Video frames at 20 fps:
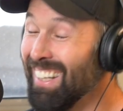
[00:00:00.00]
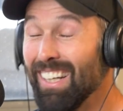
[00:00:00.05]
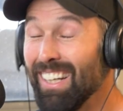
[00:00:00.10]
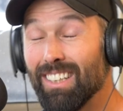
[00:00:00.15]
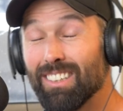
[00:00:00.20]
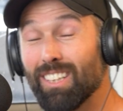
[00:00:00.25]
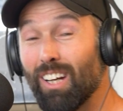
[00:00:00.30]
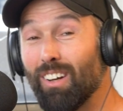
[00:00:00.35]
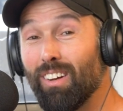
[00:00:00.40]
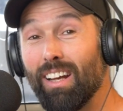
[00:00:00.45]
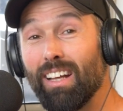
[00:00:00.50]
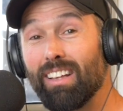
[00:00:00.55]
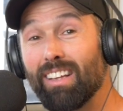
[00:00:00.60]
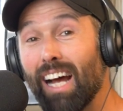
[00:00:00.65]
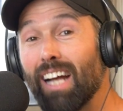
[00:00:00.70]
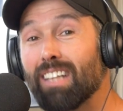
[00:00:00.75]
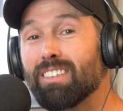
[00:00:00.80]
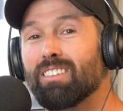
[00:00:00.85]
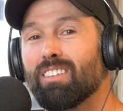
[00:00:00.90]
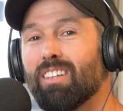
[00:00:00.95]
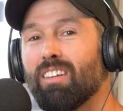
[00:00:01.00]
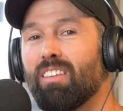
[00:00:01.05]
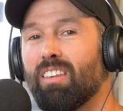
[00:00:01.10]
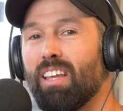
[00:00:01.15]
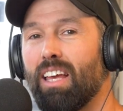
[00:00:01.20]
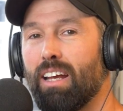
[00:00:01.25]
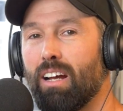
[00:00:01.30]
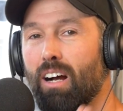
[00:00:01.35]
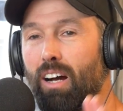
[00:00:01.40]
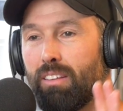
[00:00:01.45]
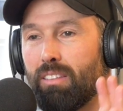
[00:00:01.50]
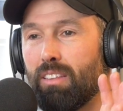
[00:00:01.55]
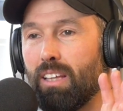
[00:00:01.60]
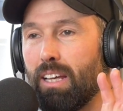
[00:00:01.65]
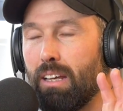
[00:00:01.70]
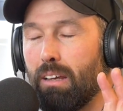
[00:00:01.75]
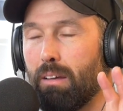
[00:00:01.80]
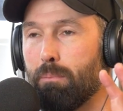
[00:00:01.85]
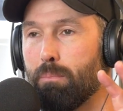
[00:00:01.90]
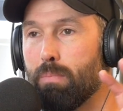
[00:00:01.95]
so that's the thing. I
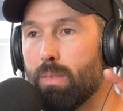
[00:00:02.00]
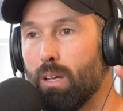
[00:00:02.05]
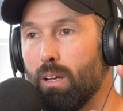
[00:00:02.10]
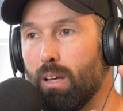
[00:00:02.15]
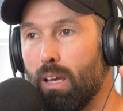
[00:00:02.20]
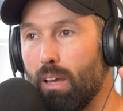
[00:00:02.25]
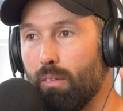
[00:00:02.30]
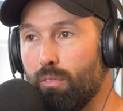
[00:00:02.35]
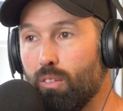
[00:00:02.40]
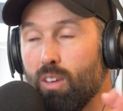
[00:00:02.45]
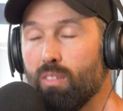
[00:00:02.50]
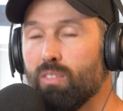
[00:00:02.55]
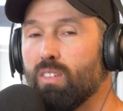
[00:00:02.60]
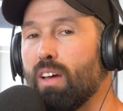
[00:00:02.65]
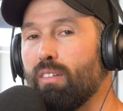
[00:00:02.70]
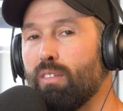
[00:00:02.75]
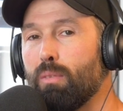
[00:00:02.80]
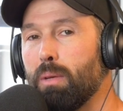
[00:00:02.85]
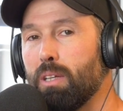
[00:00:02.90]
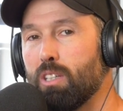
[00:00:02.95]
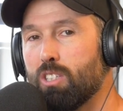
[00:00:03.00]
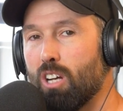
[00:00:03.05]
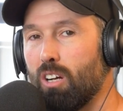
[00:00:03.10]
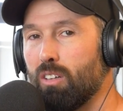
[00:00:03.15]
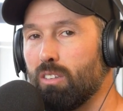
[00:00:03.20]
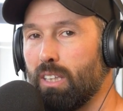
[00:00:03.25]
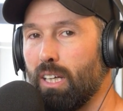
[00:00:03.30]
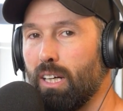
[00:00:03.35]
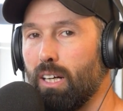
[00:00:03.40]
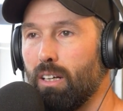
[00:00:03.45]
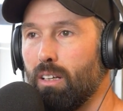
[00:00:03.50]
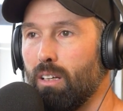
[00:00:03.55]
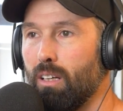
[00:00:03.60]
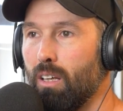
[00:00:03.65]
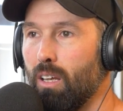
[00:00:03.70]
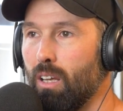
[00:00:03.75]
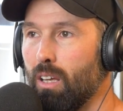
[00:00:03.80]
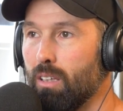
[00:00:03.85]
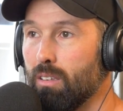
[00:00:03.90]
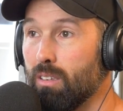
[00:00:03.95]
think if you've never been choked out,
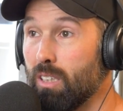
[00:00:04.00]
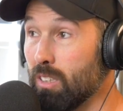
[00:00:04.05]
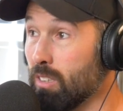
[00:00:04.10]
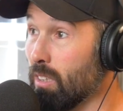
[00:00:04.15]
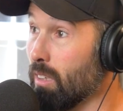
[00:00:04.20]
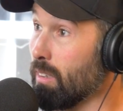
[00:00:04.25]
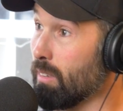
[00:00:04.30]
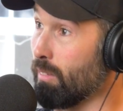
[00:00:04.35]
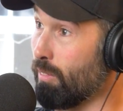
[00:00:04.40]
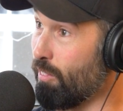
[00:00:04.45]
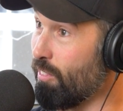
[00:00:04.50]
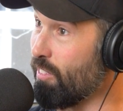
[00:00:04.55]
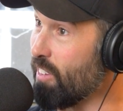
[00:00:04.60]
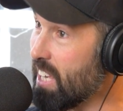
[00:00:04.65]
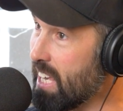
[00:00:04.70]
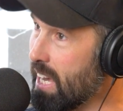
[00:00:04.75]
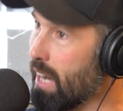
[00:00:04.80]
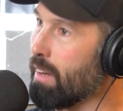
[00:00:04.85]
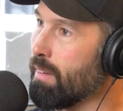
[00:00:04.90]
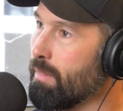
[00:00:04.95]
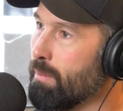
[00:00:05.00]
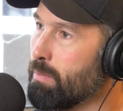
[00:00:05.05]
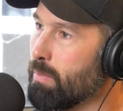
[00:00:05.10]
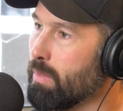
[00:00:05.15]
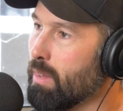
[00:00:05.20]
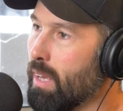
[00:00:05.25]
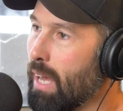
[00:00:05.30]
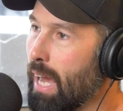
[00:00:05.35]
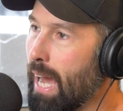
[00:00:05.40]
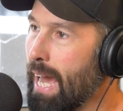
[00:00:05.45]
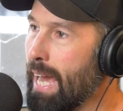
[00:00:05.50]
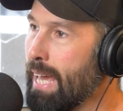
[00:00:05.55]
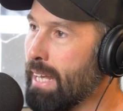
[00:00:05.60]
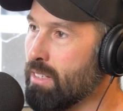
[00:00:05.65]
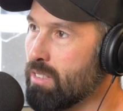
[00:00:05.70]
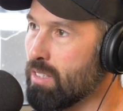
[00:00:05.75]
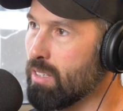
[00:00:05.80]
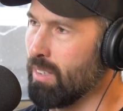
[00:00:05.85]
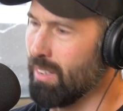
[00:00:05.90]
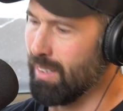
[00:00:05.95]
there's a lot of fear, and
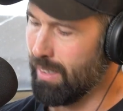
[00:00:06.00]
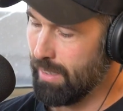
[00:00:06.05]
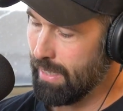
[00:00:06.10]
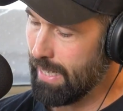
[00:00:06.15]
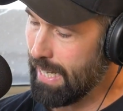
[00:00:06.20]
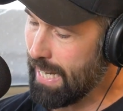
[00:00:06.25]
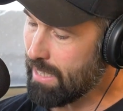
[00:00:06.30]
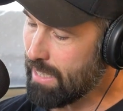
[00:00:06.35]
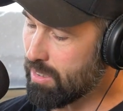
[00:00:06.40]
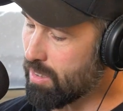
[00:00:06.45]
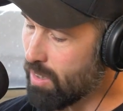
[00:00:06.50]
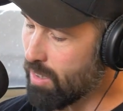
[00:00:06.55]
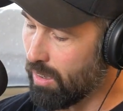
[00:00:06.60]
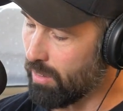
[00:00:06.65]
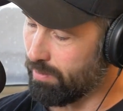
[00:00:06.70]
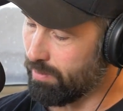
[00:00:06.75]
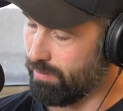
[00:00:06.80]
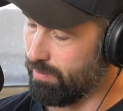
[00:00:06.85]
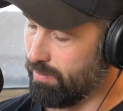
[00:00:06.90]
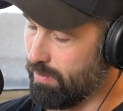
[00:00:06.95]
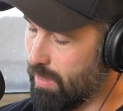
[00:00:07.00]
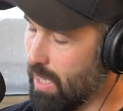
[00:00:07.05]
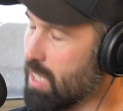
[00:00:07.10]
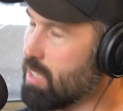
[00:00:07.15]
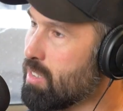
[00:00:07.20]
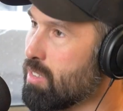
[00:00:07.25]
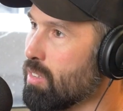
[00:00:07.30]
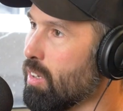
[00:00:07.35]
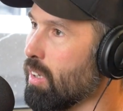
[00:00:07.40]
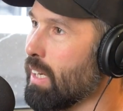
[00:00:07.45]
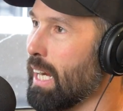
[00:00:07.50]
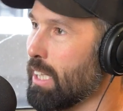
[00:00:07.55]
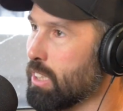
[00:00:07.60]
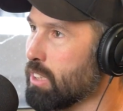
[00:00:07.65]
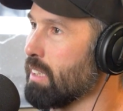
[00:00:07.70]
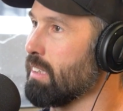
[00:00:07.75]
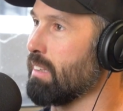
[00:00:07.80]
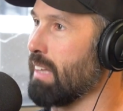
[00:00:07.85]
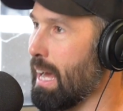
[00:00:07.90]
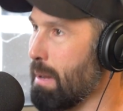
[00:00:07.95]
it's not it's not actually
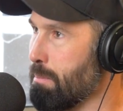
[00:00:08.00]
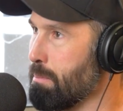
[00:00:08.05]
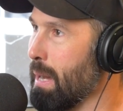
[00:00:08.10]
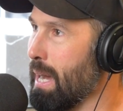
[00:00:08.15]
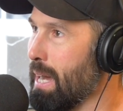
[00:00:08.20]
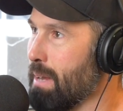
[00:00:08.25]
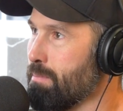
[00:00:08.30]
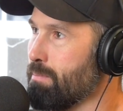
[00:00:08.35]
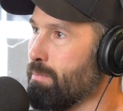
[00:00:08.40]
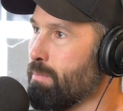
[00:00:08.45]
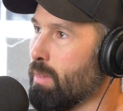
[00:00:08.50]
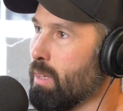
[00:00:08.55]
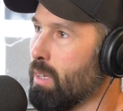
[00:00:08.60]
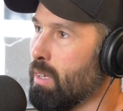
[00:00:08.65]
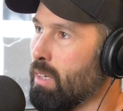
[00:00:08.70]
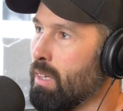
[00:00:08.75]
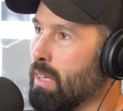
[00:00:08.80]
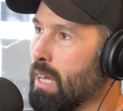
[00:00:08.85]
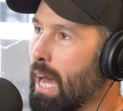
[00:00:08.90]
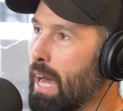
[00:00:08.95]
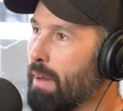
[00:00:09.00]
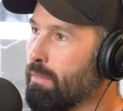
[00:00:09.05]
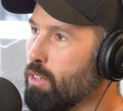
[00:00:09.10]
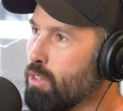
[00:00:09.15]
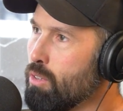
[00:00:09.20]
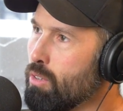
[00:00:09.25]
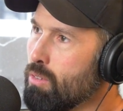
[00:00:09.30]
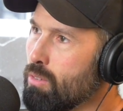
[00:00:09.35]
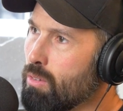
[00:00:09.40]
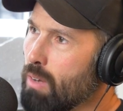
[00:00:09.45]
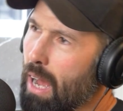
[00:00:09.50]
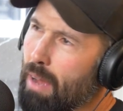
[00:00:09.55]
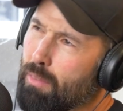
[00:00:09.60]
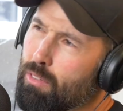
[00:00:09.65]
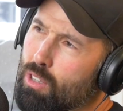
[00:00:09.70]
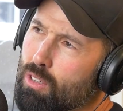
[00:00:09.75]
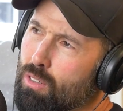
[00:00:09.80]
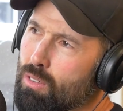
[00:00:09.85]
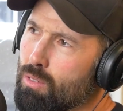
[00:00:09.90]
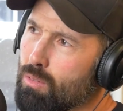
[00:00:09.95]
that bad. Have yeah, you have
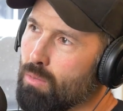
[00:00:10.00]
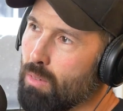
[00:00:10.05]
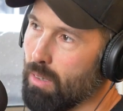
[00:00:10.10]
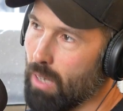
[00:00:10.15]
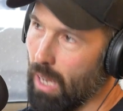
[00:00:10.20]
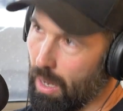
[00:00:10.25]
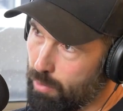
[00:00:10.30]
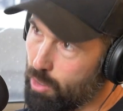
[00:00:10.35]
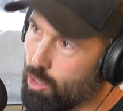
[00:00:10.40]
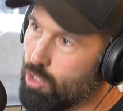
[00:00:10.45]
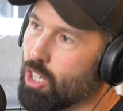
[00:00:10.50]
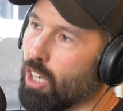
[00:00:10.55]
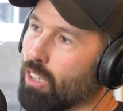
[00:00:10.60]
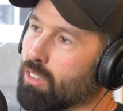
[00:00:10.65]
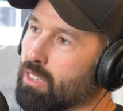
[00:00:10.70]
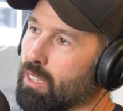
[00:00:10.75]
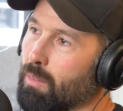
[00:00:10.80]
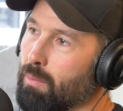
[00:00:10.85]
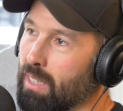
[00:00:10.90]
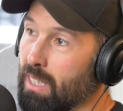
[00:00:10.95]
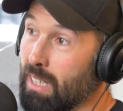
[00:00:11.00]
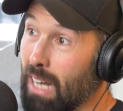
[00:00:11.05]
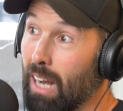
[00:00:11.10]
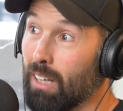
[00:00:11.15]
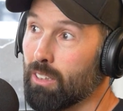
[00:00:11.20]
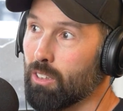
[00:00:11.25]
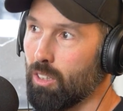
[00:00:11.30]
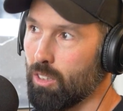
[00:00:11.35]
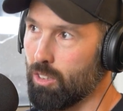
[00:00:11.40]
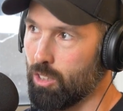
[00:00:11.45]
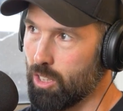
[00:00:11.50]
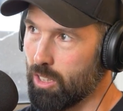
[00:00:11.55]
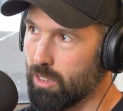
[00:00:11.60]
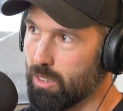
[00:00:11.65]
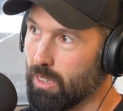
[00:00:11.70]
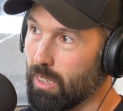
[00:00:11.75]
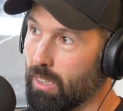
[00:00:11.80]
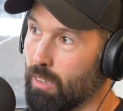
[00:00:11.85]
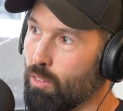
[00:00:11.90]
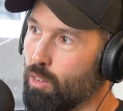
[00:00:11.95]
you have you choked someone unconscious? Like
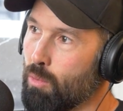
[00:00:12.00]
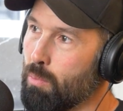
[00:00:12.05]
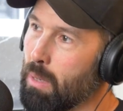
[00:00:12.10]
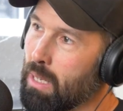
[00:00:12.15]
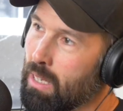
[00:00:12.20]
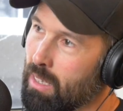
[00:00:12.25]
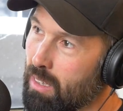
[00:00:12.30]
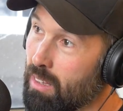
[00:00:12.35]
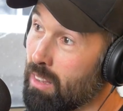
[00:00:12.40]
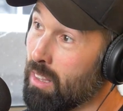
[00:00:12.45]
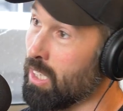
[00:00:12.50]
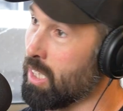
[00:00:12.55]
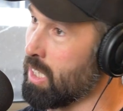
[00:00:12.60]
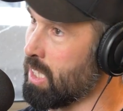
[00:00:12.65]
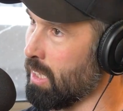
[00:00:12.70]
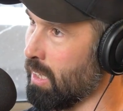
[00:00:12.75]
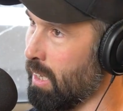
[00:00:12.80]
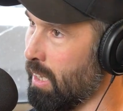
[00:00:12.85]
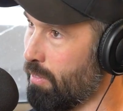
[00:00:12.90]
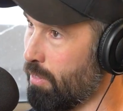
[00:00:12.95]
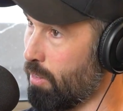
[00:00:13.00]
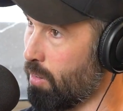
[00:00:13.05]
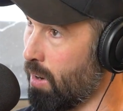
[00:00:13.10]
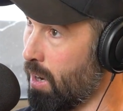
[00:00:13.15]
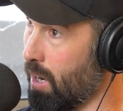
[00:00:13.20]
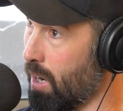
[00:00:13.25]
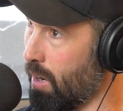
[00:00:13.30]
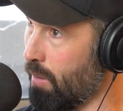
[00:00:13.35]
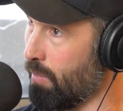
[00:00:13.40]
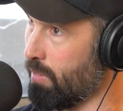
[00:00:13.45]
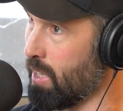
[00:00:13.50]
have you been the deliverer of the